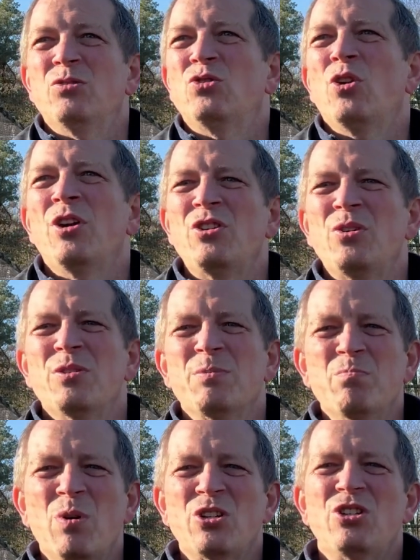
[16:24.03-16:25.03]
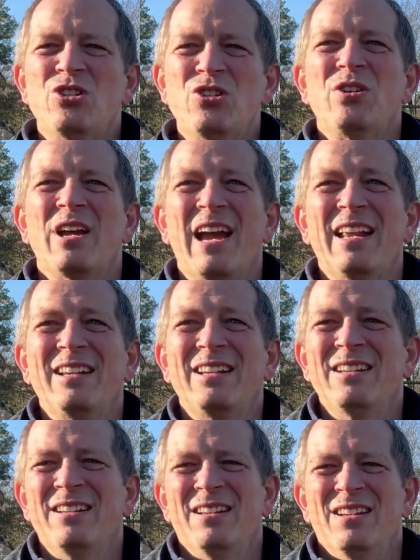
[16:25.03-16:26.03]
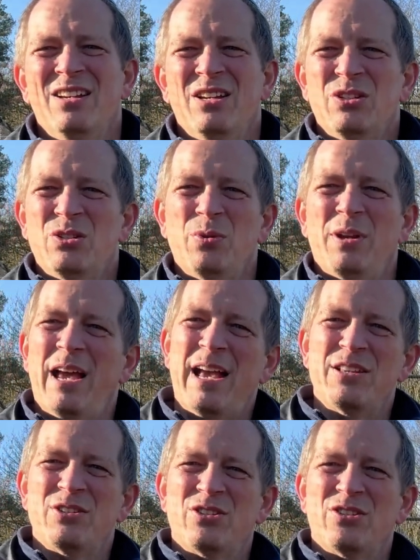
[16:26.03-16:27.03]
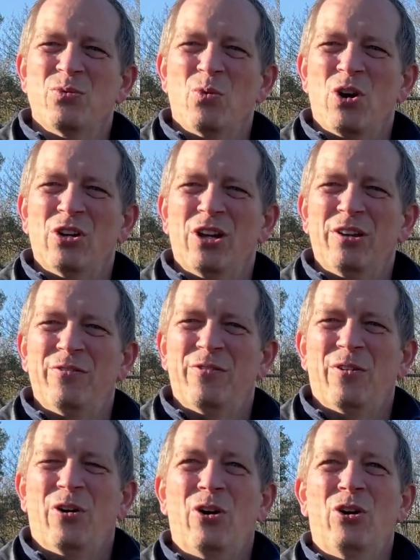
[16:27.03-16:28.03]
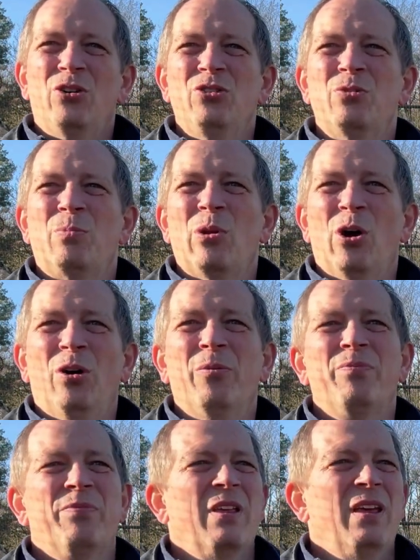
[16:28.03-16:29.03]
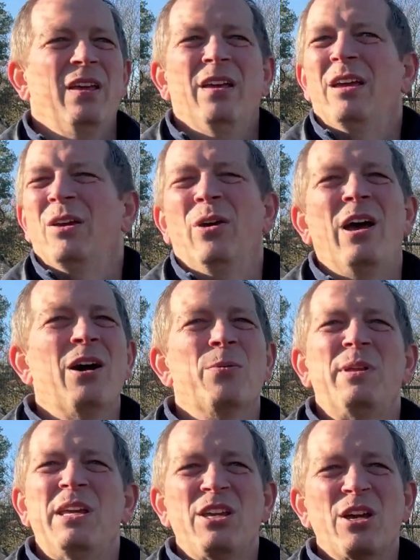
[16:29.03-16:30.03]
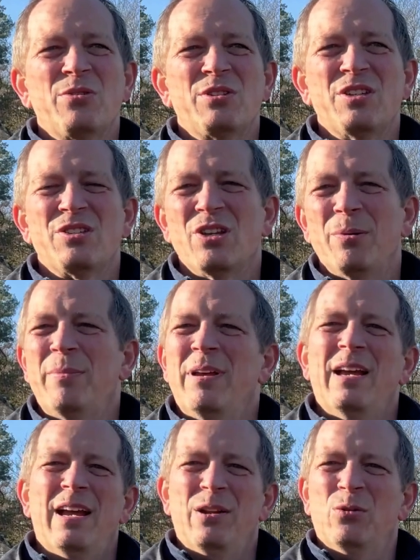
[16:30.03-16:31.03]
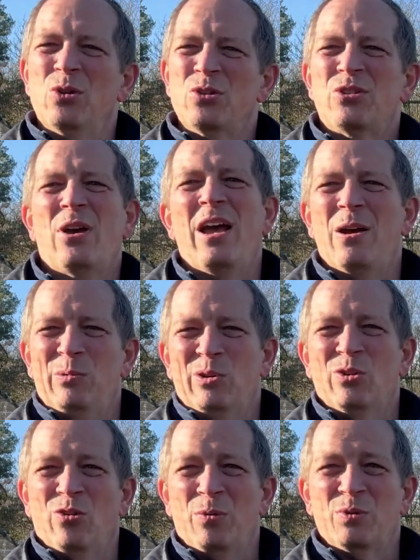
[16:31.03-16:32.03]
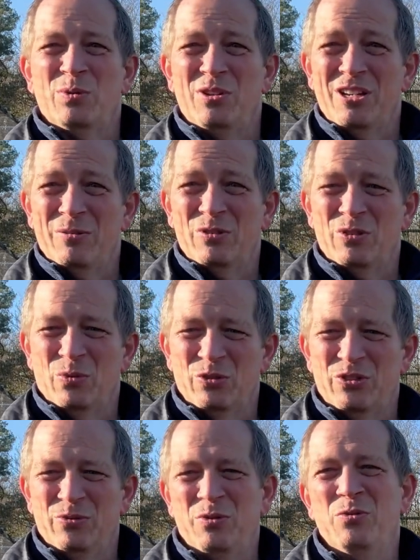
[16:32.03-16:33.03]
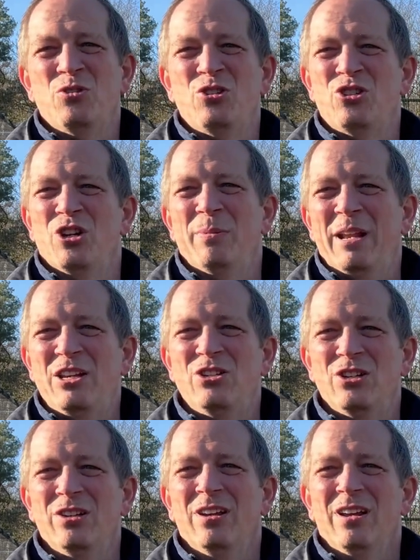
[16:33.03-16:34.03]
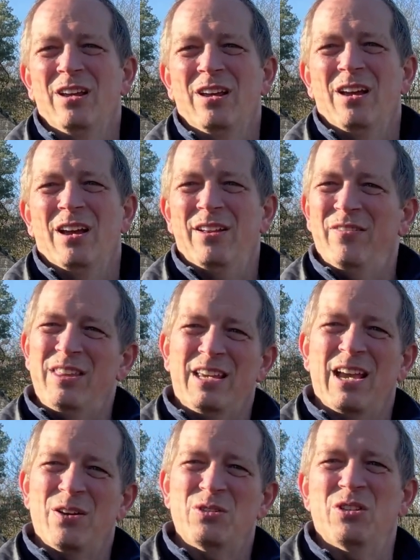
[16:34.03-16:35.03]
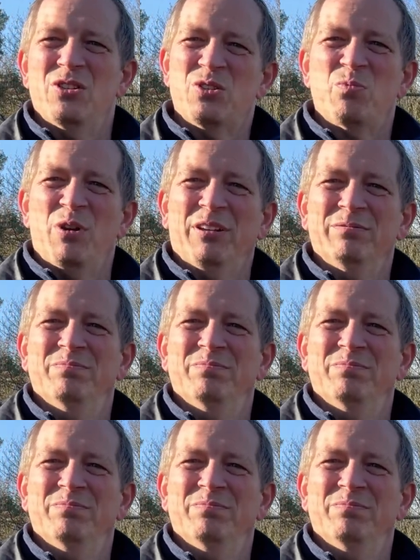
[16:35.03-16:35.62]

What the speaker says: try and do as much as you can to enhance the wildlife on your plot. It'll help the ecosystem, and it will also help your crops when you come to want to do germination and everything else in the spring.